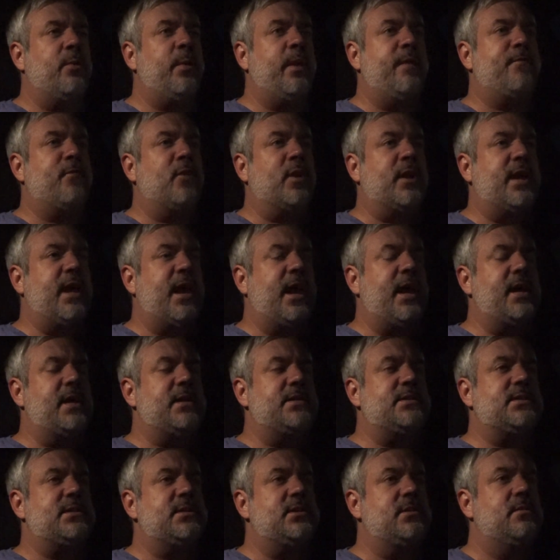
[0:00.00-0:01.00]
we
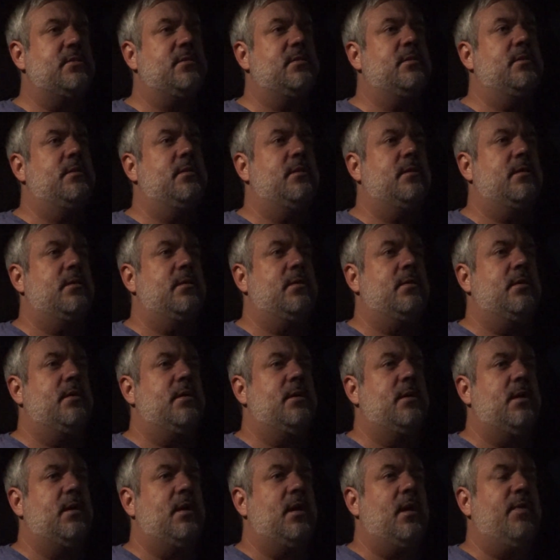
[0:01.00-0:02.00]
forget
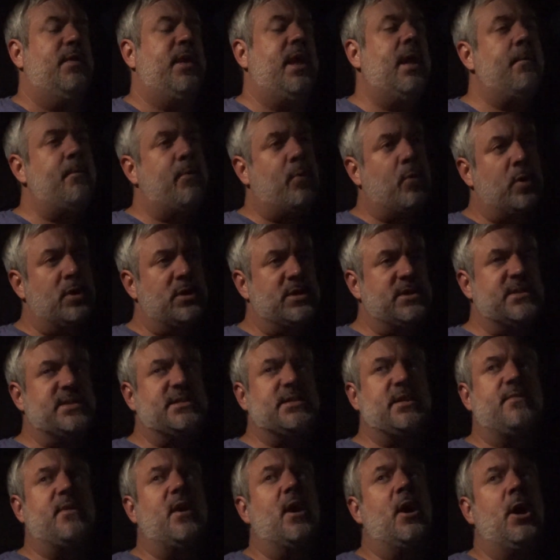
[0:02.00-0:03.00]
the
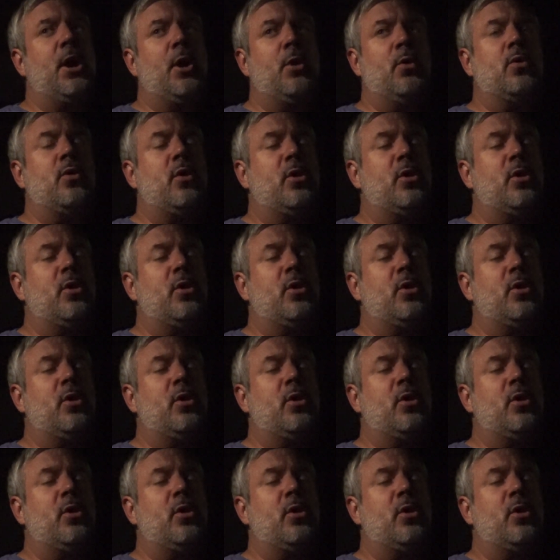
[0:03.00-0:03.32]
importance of our own